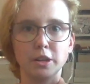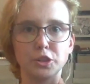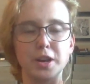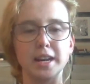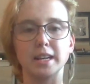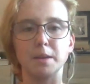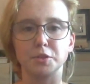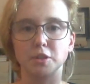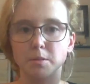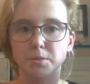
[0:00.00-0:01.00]
are trying to come to
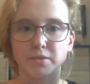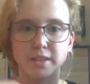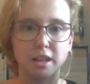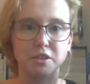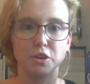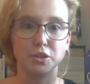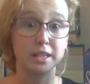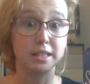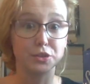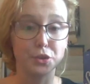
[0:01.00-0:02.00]
terms if Dalinar
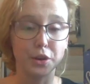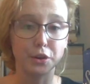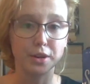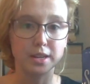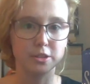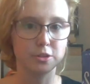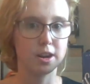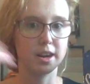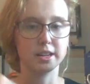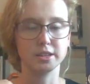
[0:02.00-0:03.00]
is going crazy or
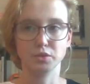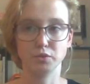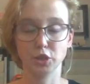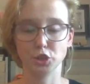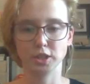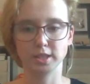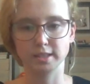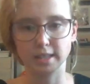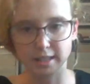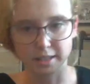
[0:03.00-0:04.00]
not in his
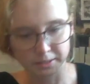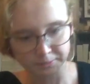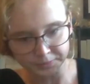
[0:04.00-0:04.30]
visions, and